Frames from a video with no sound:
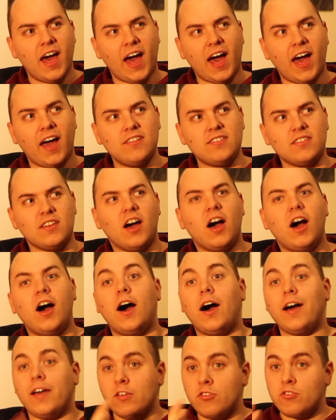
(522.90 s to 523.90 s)
And
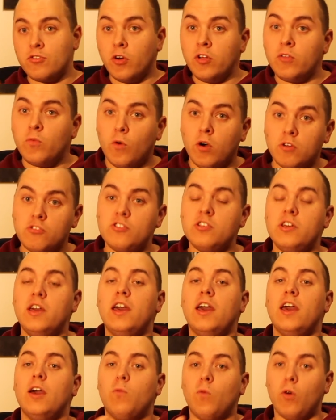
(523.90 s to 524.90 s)
I enjoyed watching
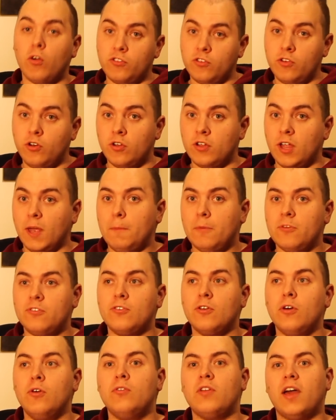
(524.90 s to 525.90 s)
it. It was a good
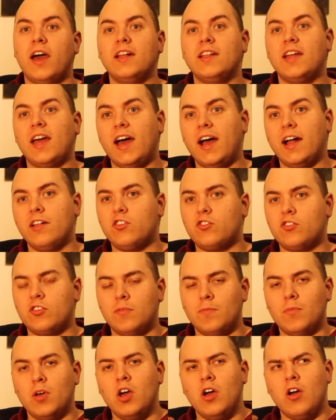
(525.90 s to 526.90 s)
episode, and it had
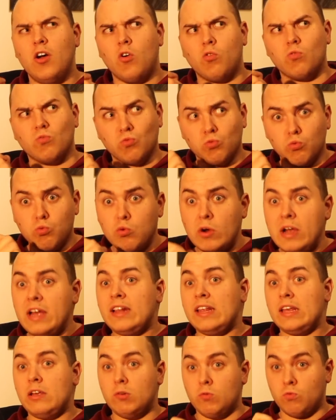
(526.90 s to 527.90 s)
some
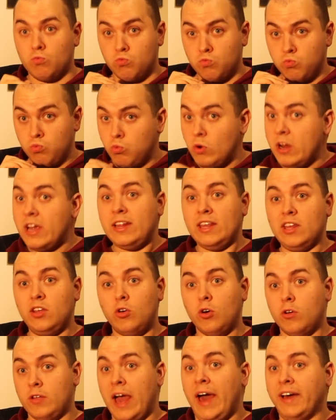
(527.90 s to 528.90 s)
really, really
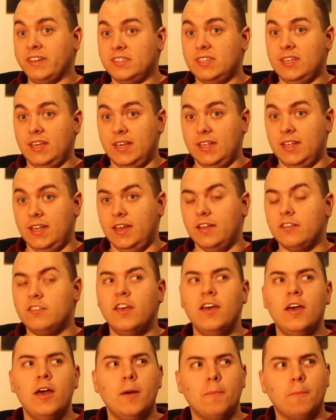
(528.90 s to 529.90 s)
good acting in
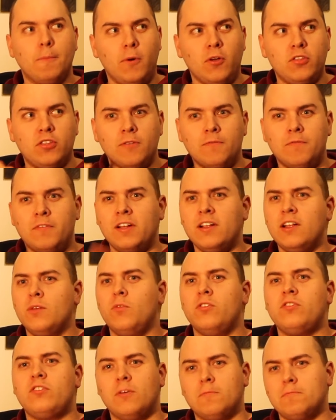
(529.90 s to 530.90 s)
it, but the villain
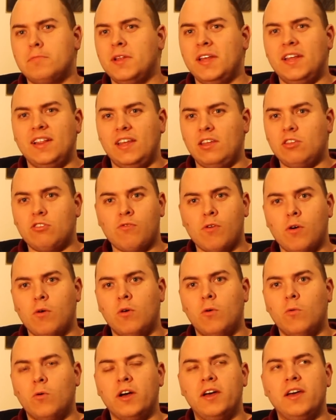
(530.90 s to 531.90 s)
was completely
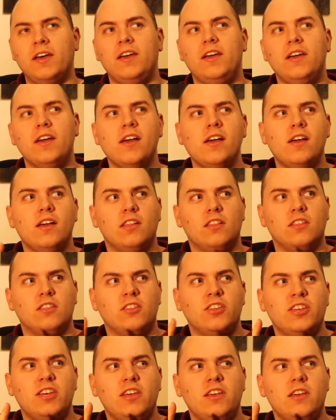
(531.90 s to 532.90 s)
throwaway.
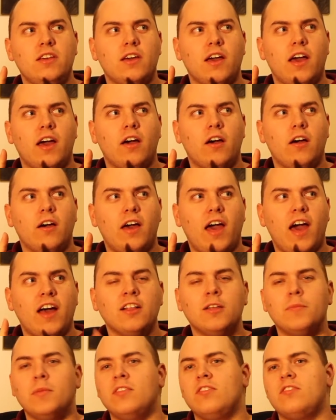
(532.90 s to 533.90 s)
The
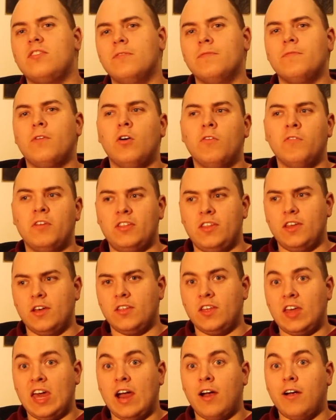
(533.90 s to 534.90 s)
elements involving the
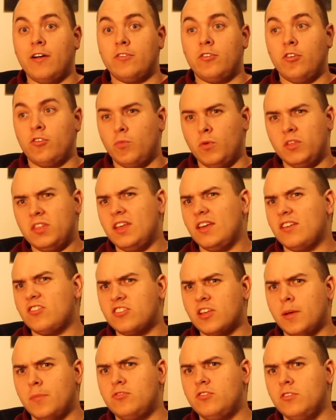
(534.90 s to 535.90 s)
other characters, with the
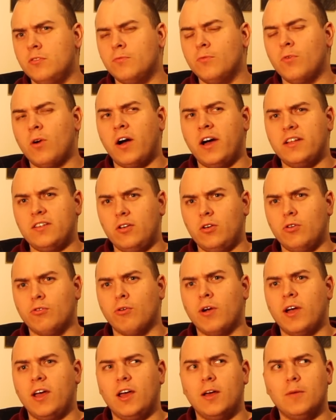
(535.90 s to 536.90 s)
exception of Ryan and
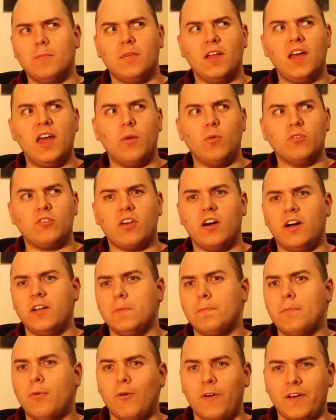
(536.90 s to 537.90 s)
Graham, it was kind
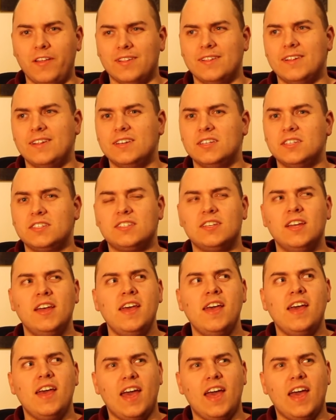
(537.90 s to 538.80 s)
of pointless.